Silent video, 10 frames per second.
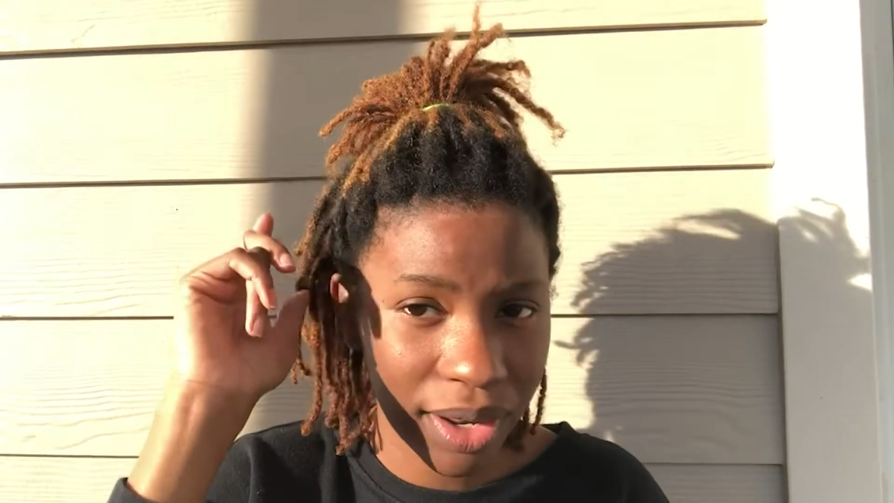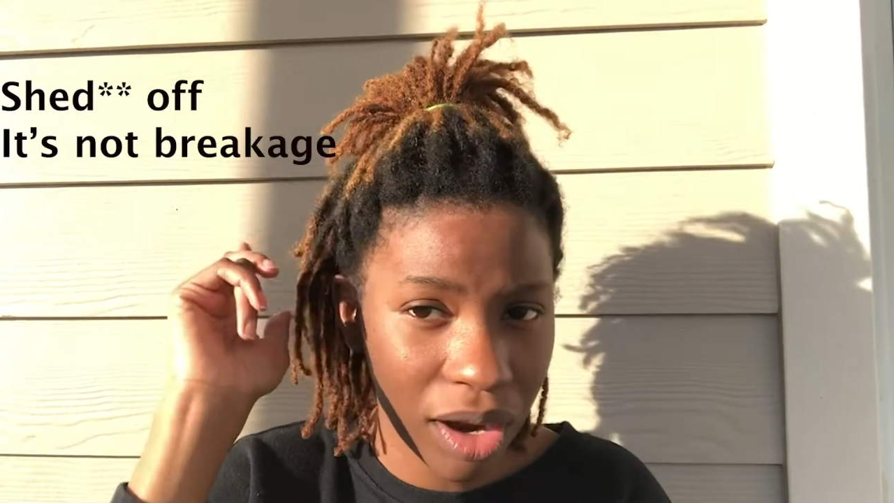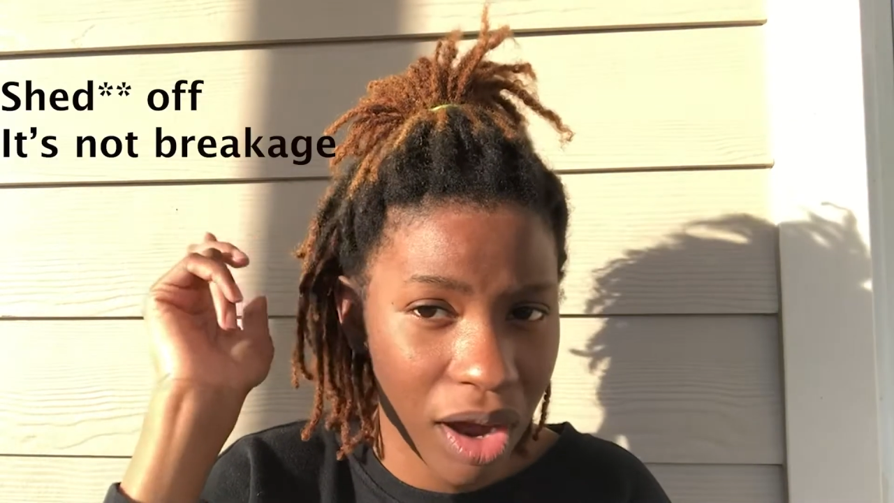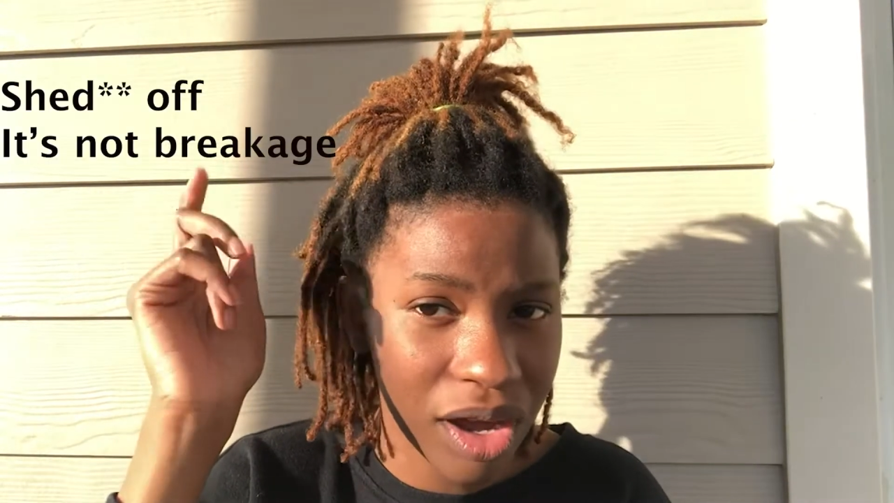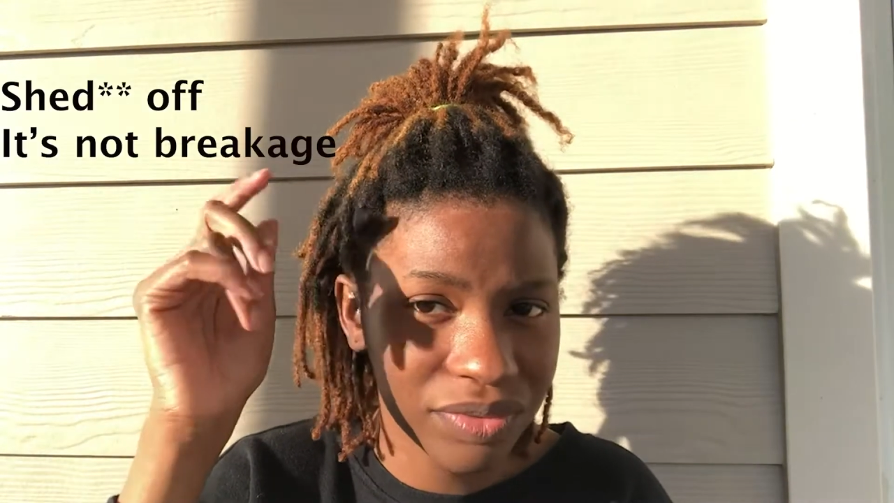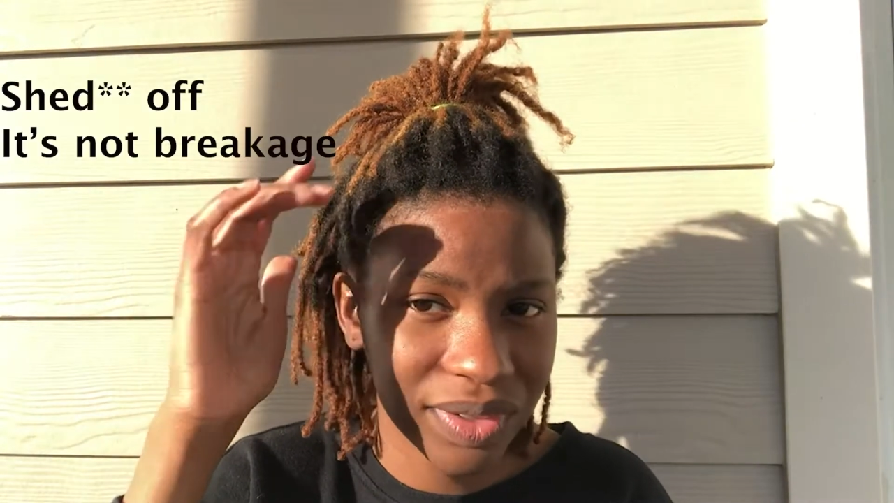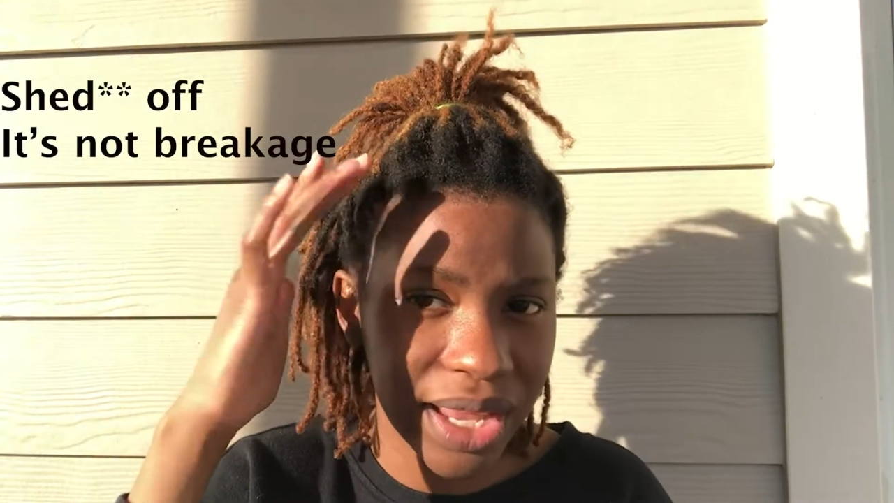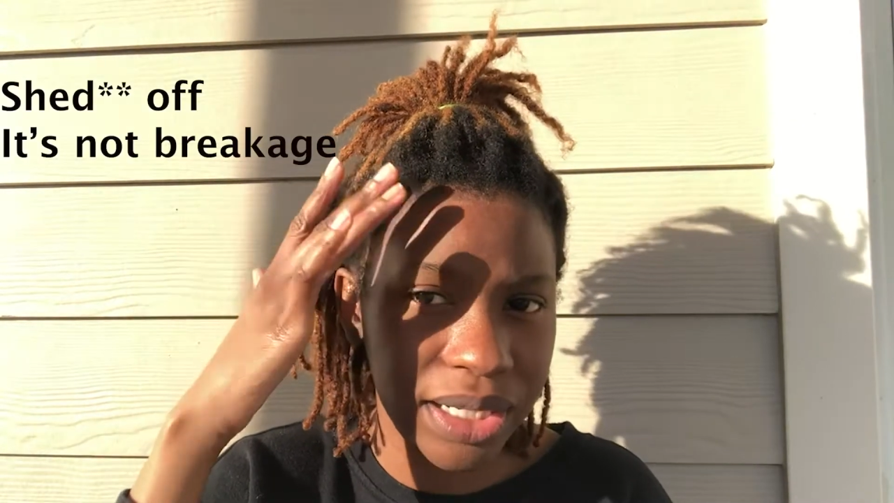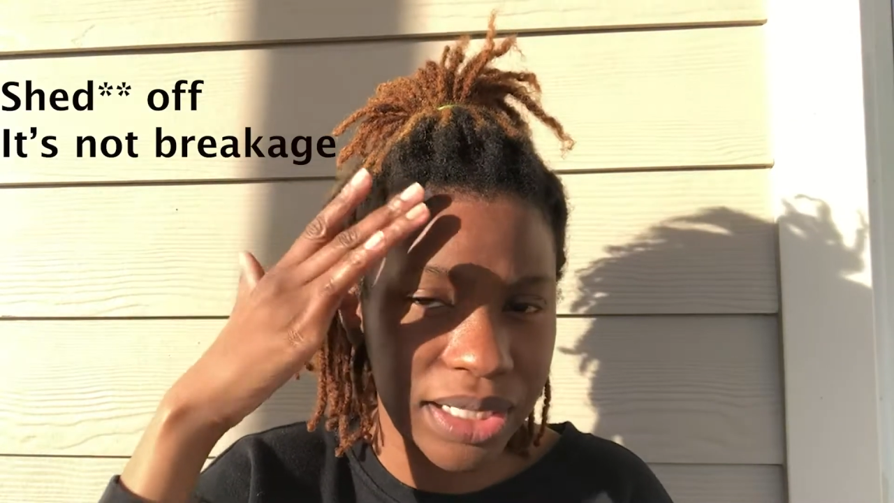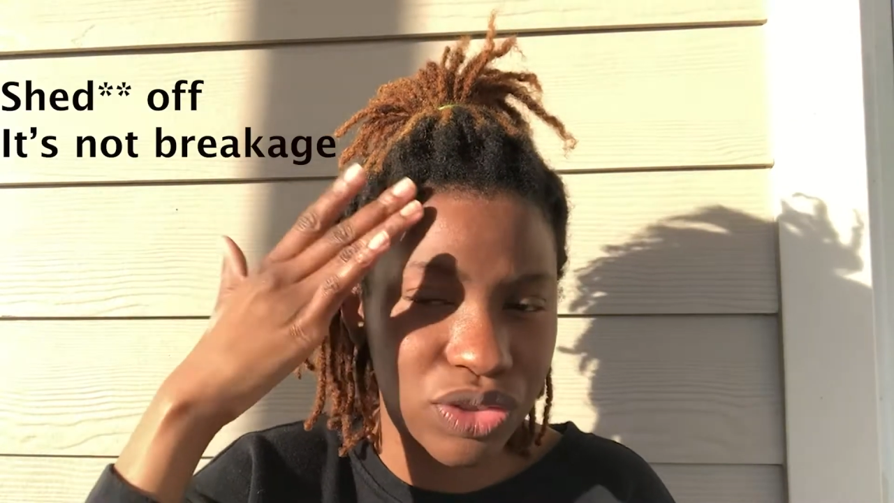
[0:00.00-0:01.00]
off and
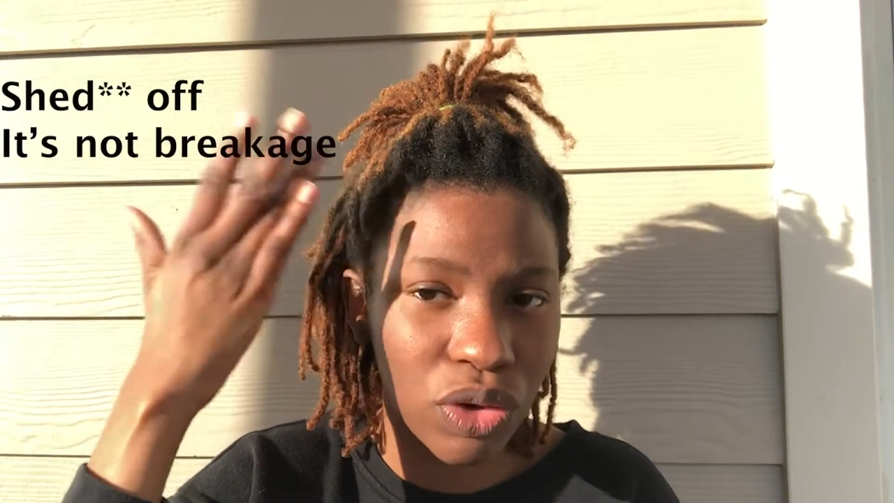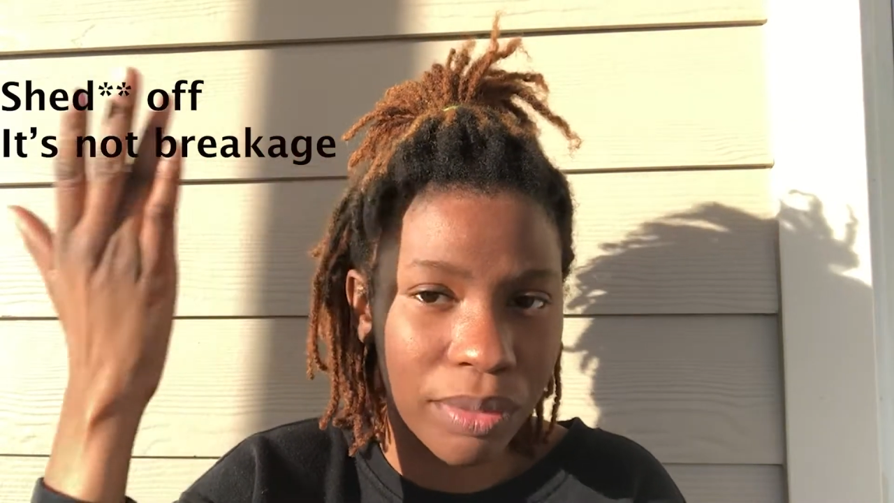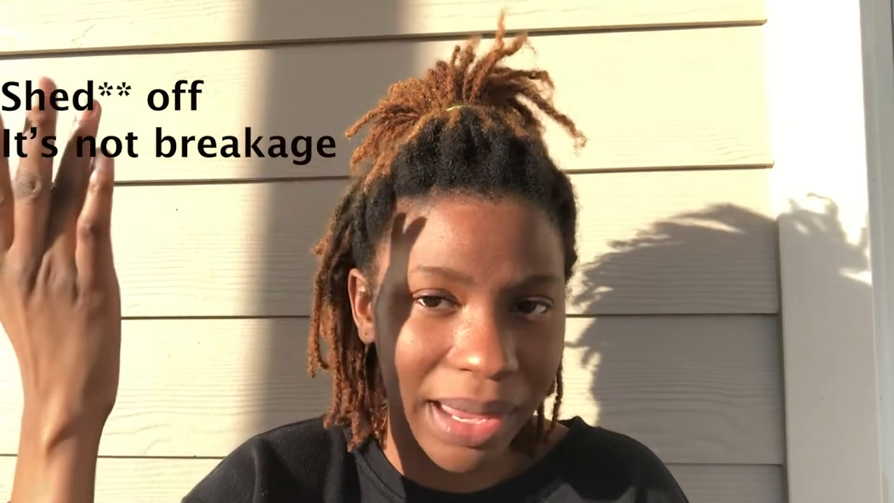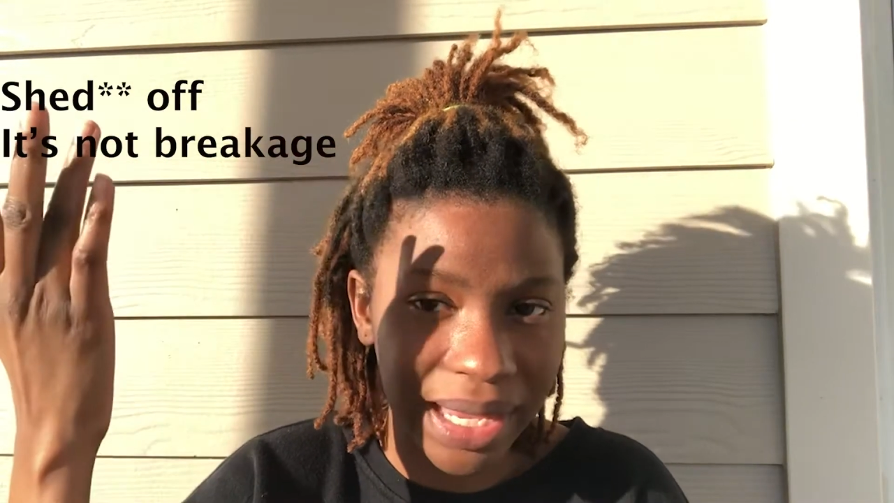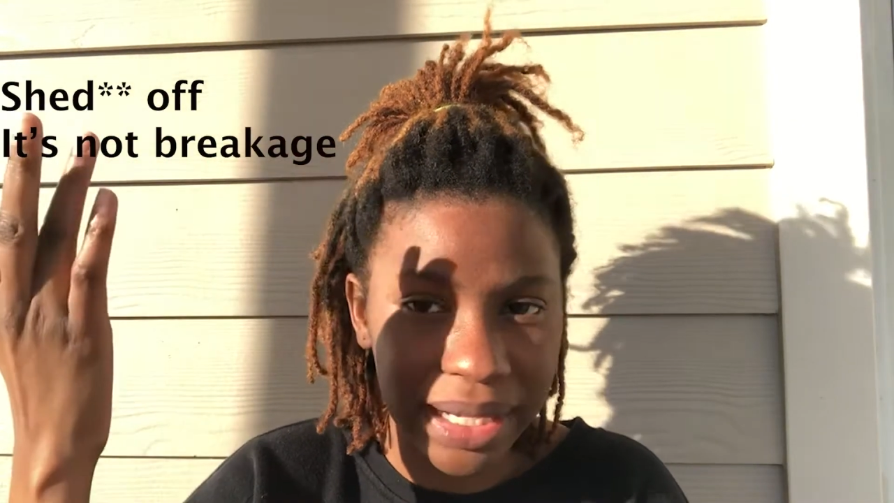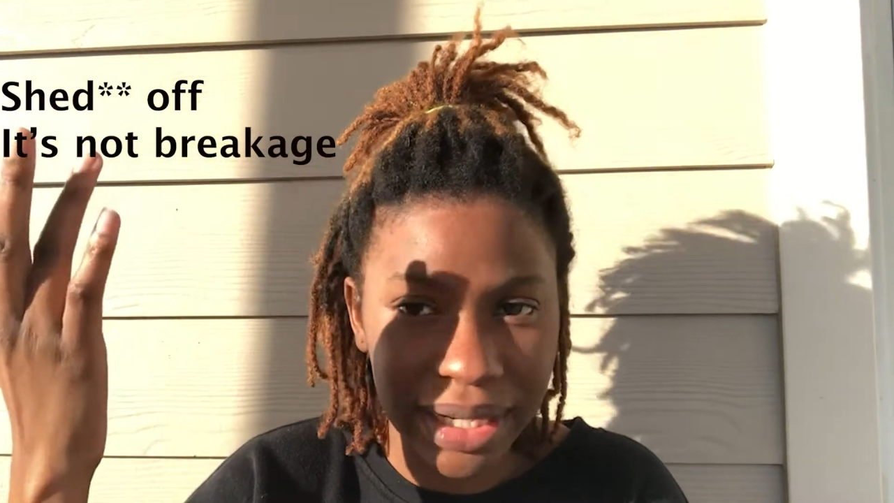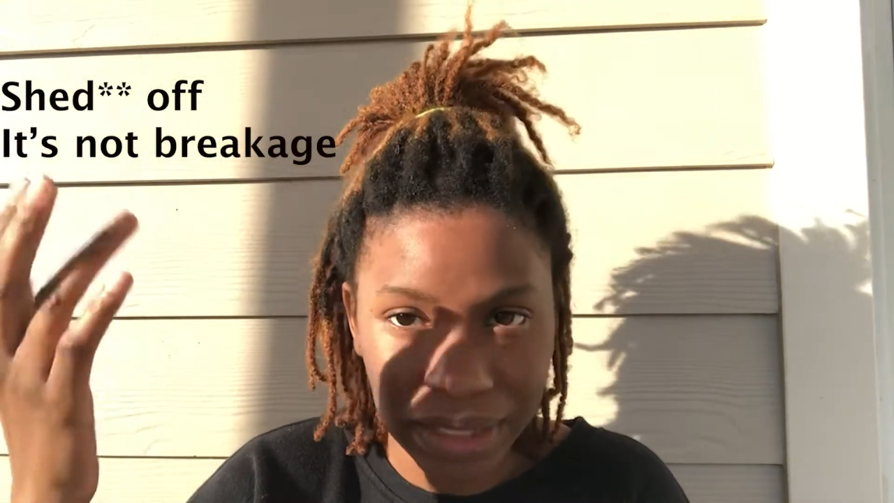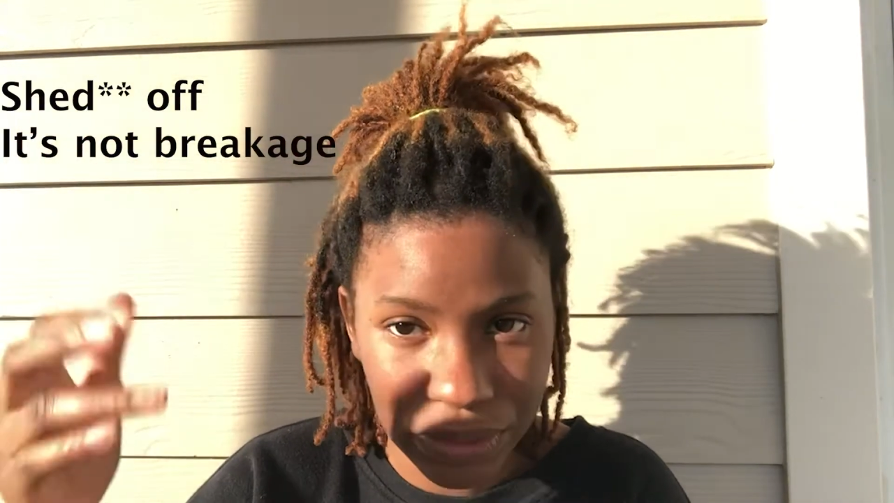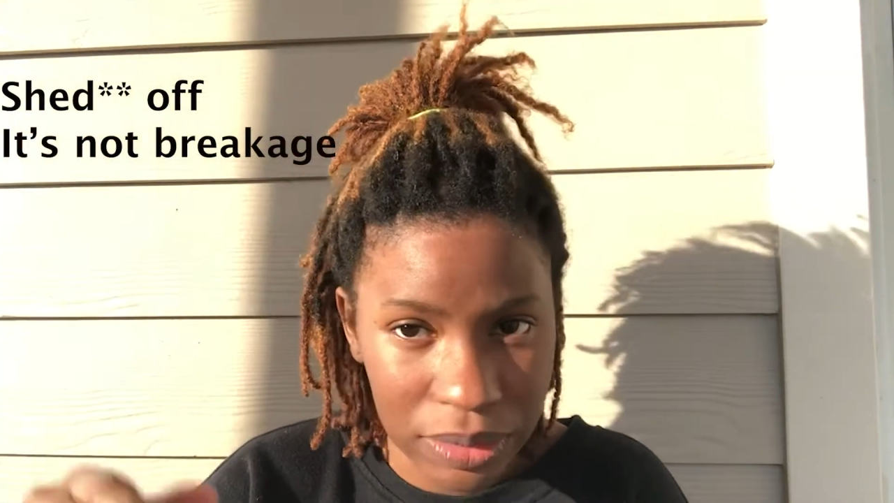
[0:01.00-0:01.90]
it's growing back in now.